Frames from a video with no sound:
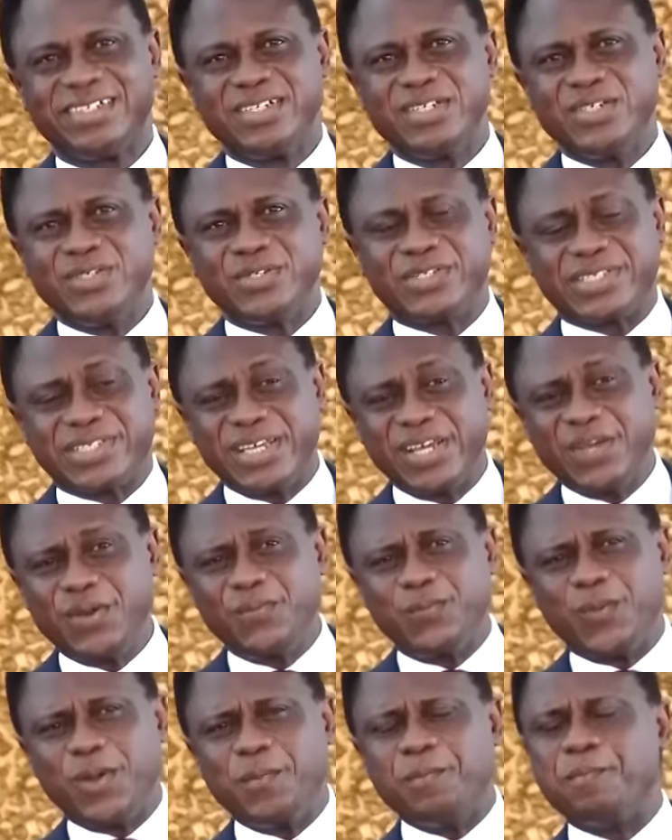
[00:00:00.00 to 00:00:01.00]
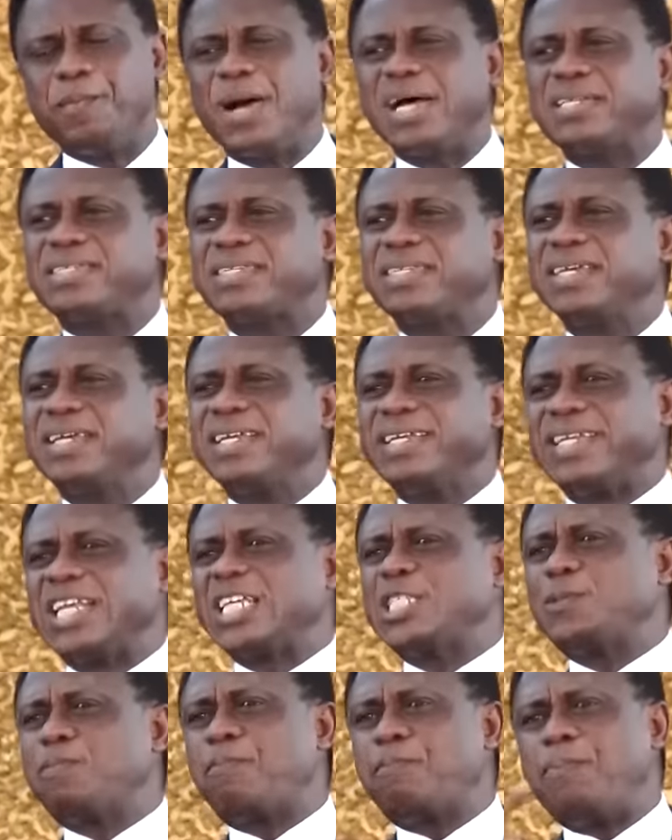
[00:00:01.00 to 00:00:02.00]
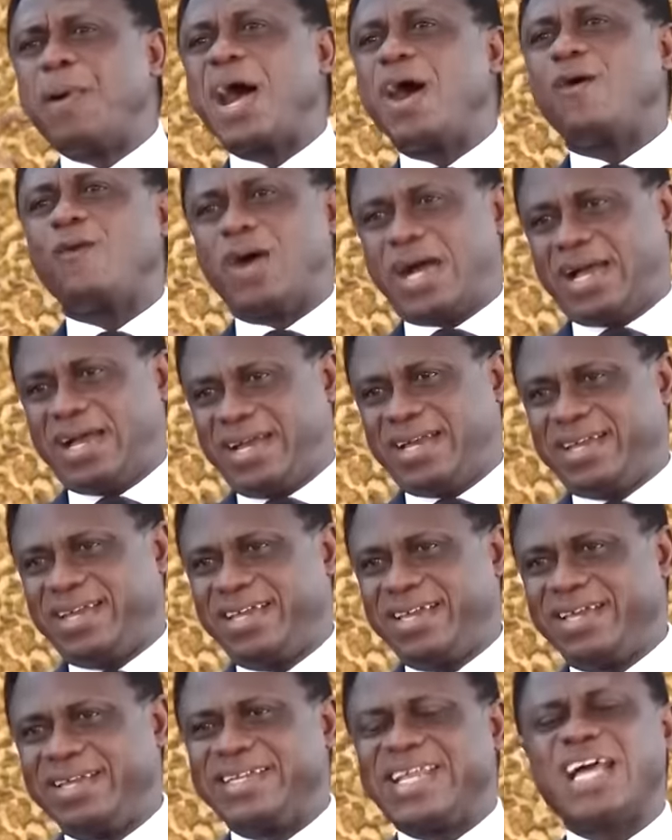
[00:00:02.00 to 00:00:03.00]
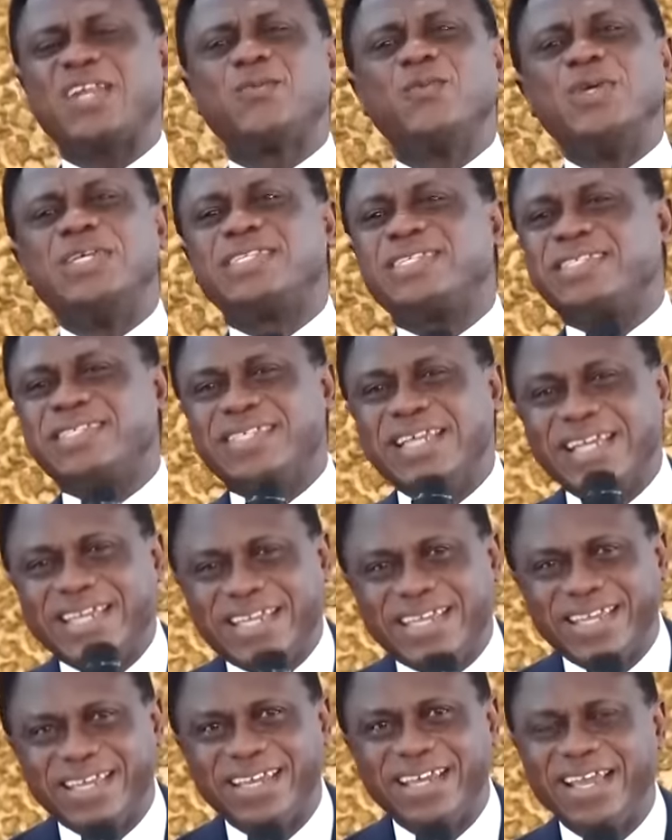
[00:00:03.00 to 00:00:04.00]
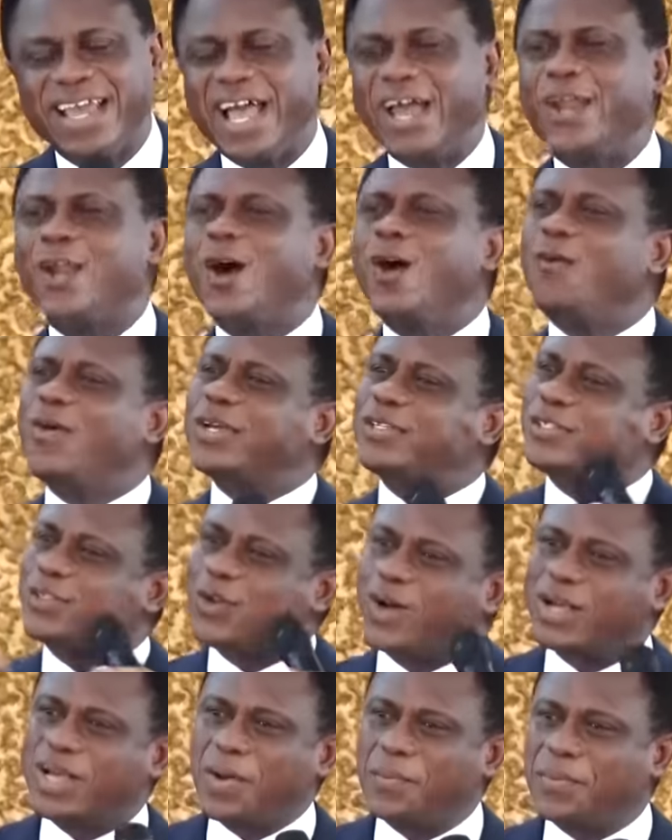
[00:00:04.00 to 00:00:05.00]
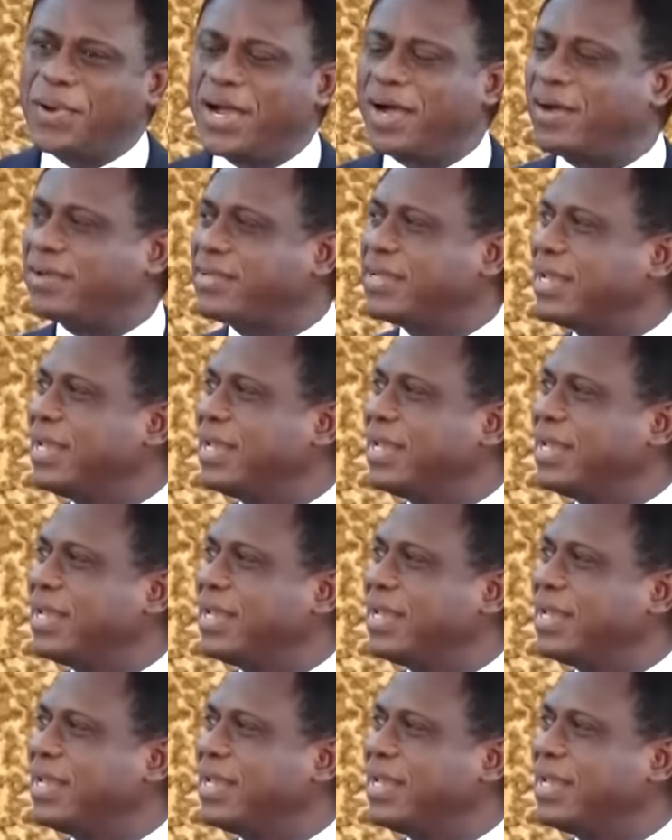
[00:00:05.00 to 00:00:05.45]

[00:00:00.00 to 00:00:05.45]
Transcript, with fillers: See, we must, this power that we seek and always talk about,